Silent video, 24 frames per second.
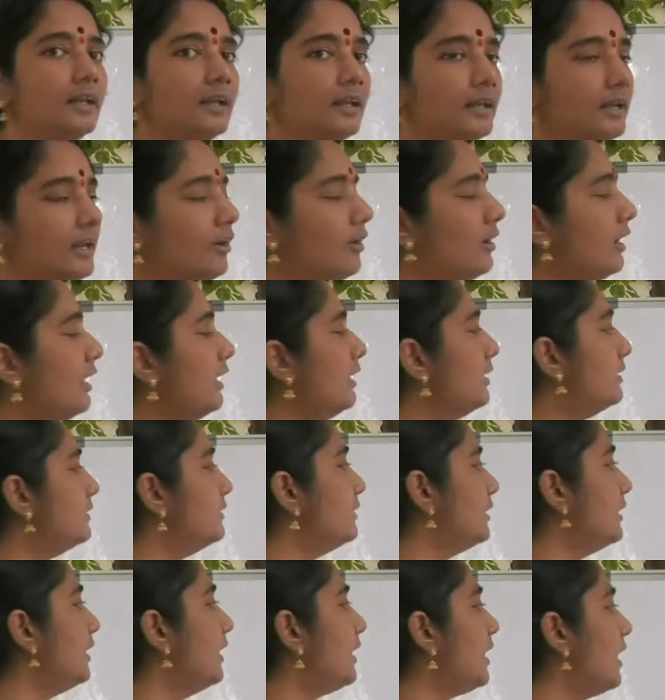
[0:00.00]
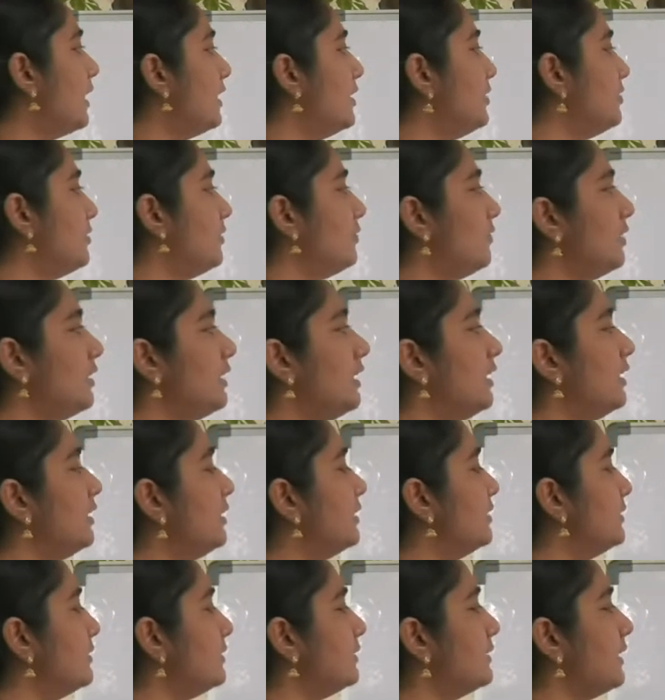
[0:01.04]
Now let us see the condition whether it
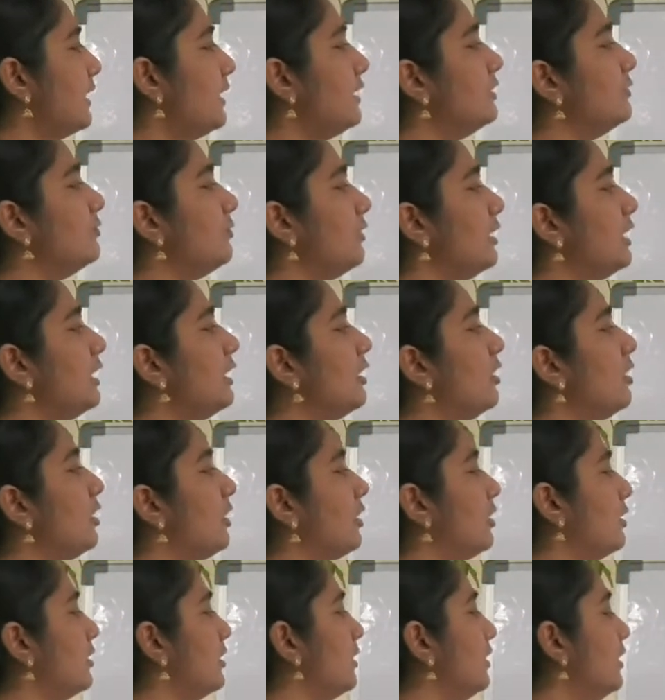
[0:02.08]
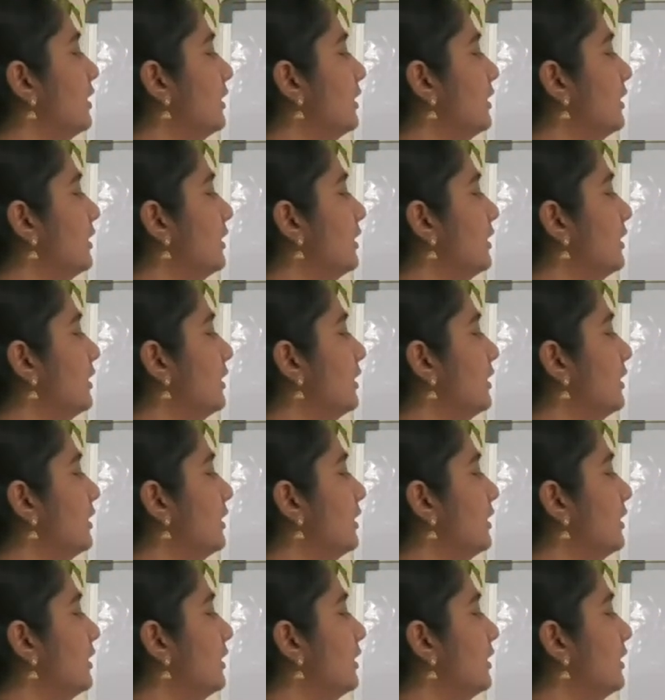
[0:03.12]
is satisfying or not.